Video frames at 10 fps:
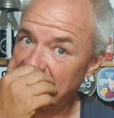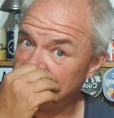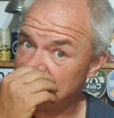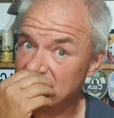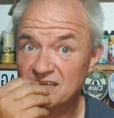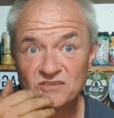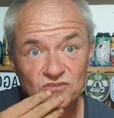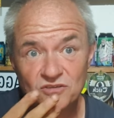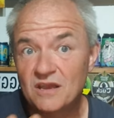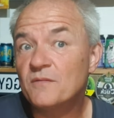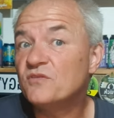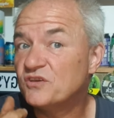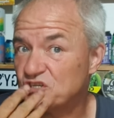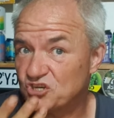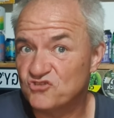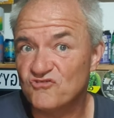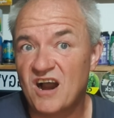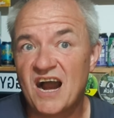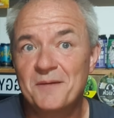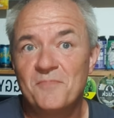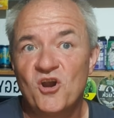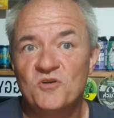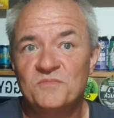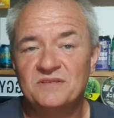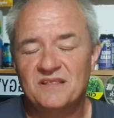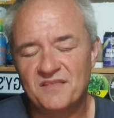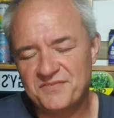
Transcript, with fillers: it's there's a dry moment